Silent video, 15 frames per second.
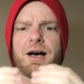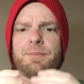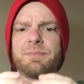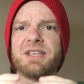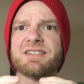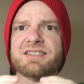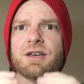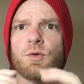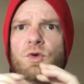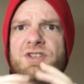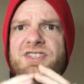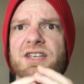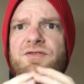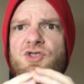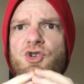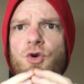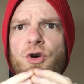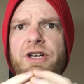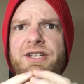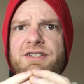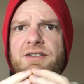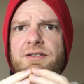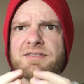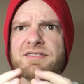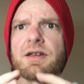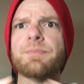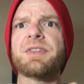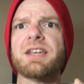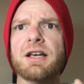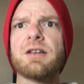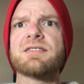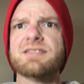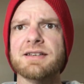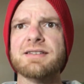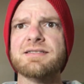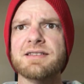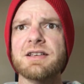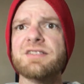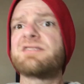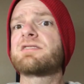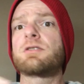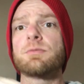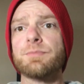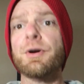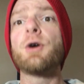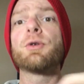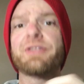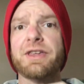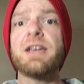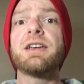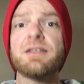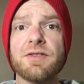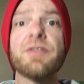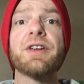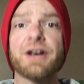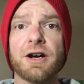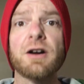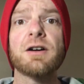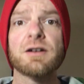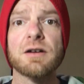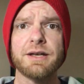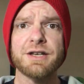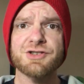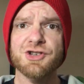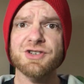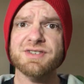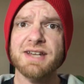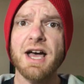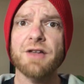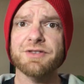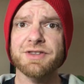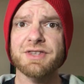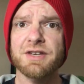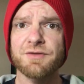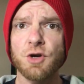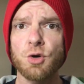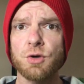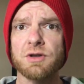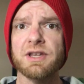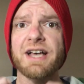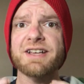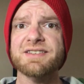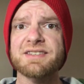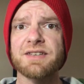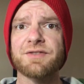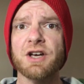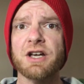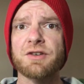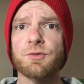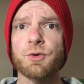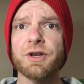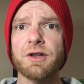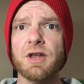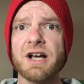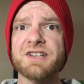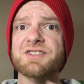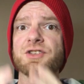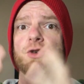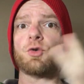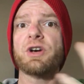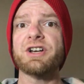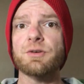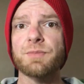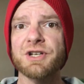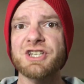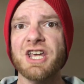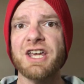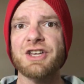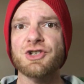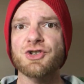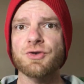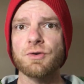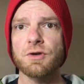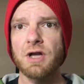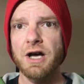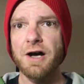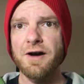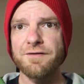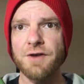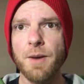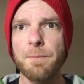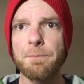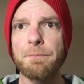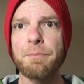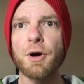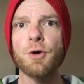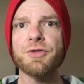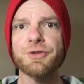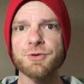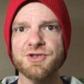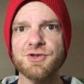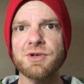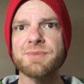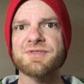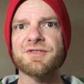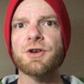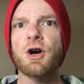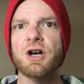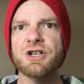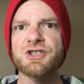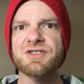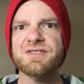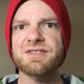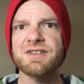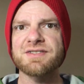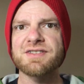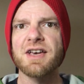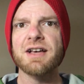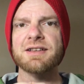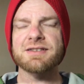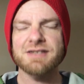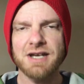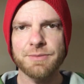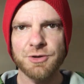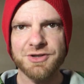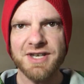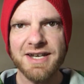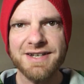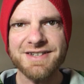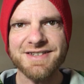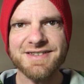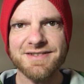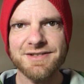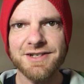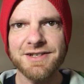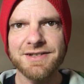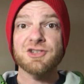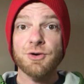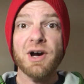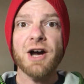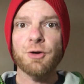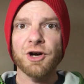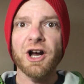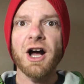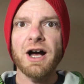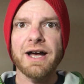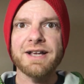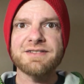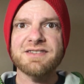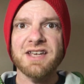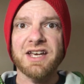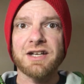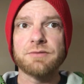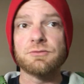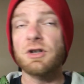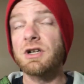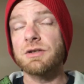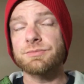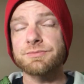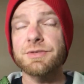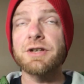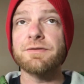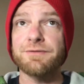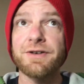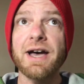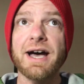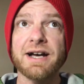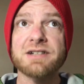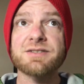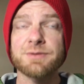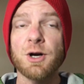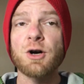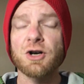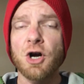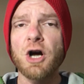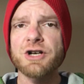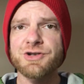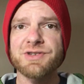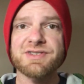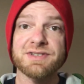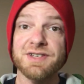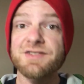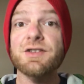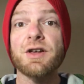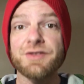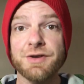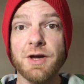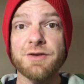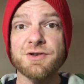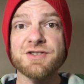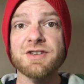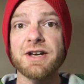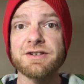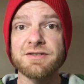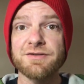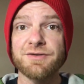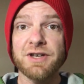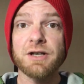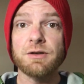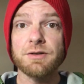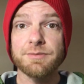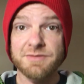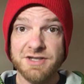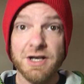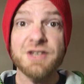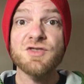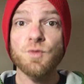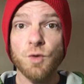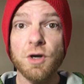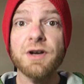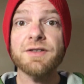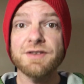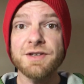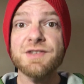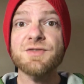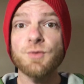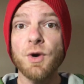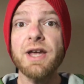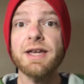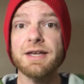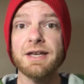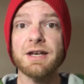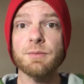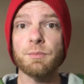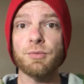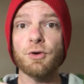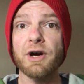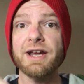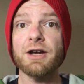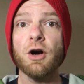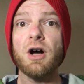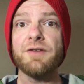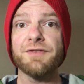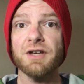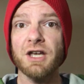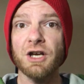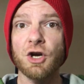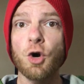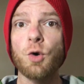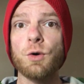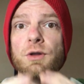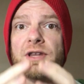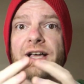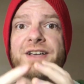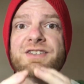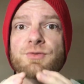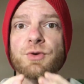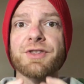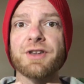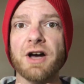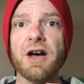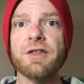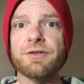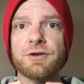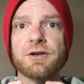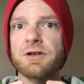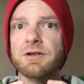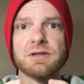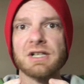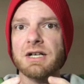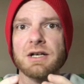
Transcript: means that once they've joined, something else exists. They're both in there. It's just now that they've coalesced, they've kind of realized the greater potential of both those streams of consciousness simultaneously. So our guides, and well, in fact, all consciousness on the other side of the veil does work this way. It can break off, it can coalesce with other